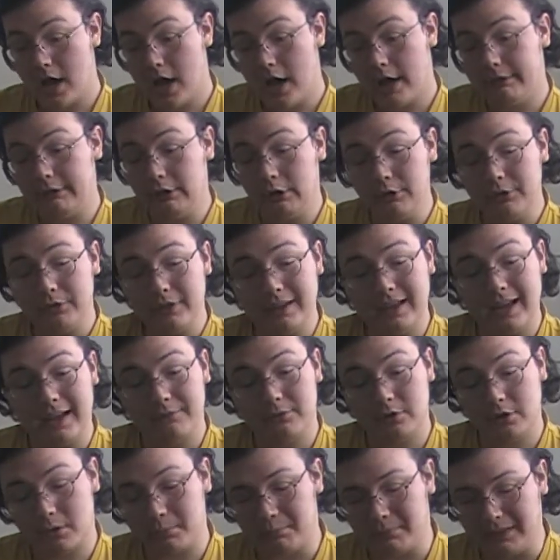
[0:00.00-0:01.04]
Another thing I
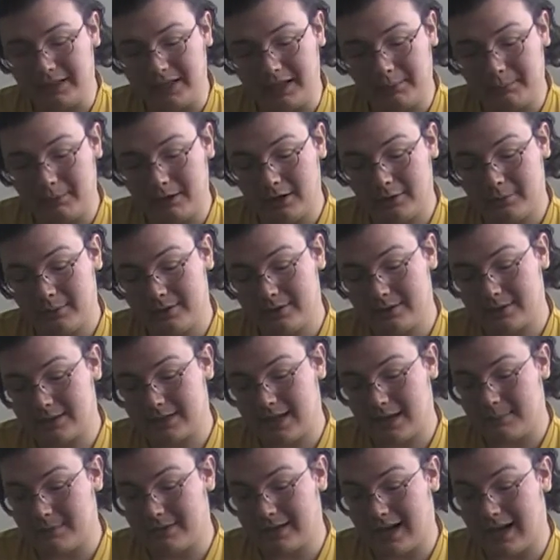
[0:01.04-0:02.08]
have to complain about this
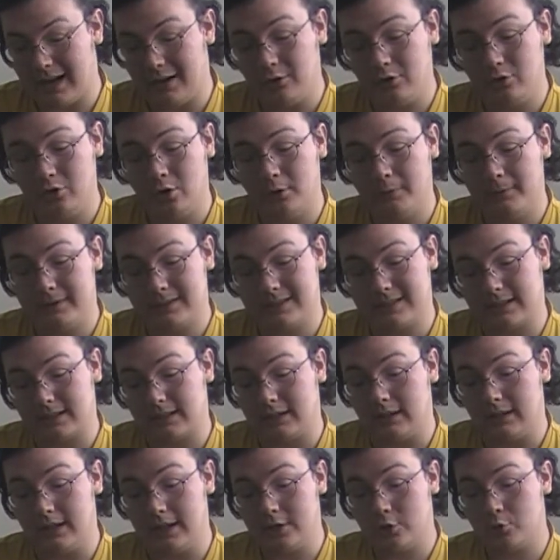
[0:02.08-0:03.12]
game is, I don't know if it's a
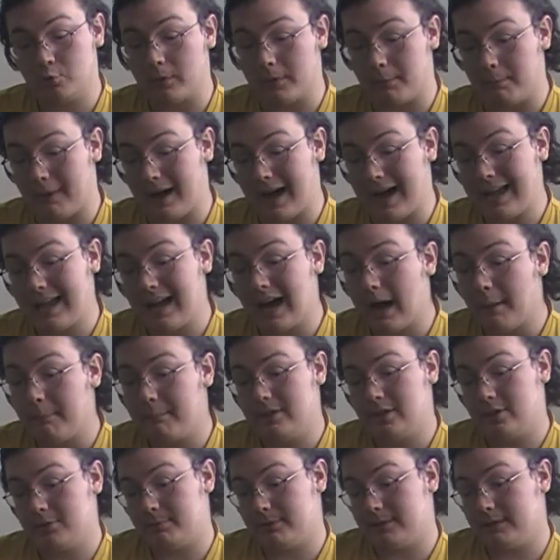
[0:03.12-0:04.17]
glitch with my
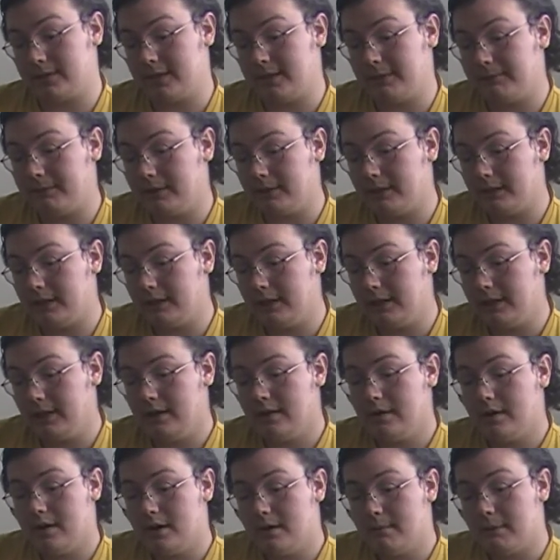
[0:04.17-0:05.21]
copy specifically,
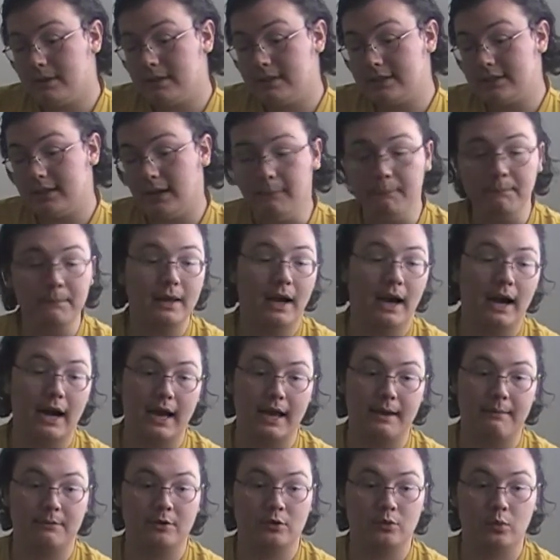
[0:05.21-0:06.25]
but
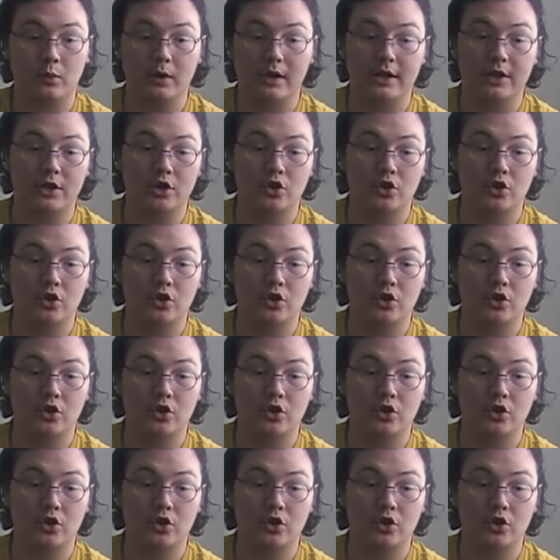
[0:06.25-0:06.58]
sometimes when